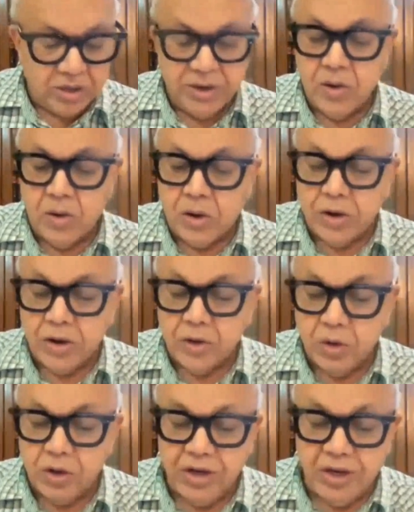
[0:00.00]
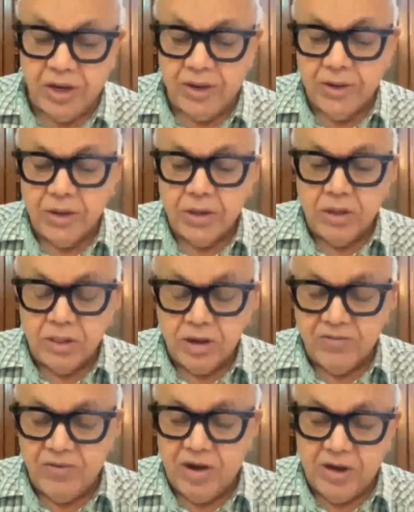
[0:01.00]
Under order 20,
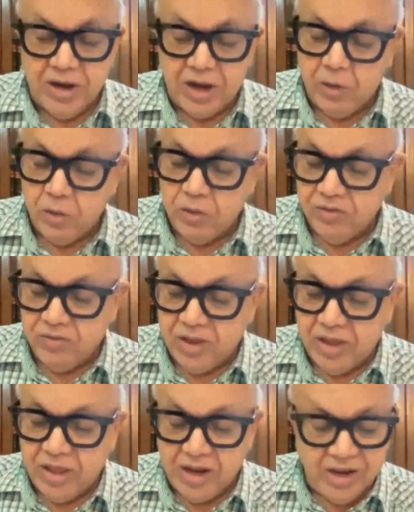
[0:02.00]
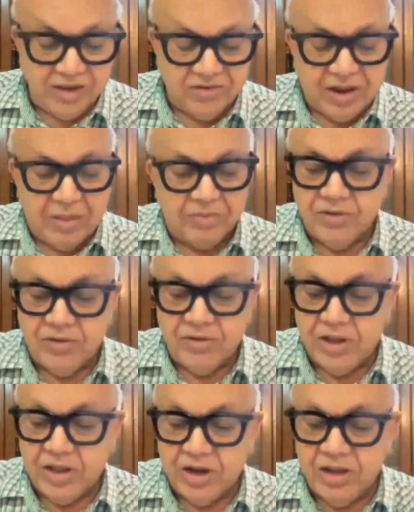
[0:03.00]
that will tell you the various types
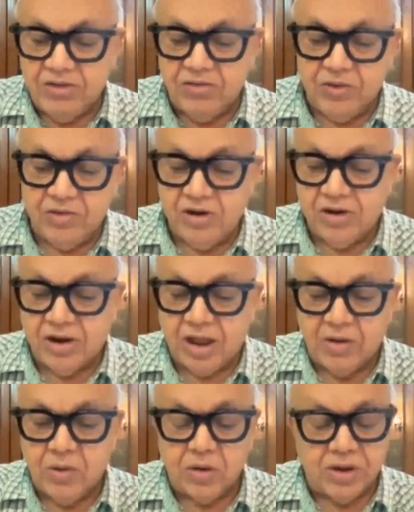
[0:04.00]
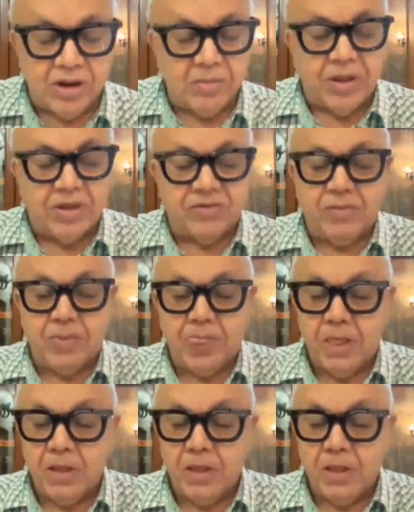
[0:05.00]
of decrees which the trial court can pass.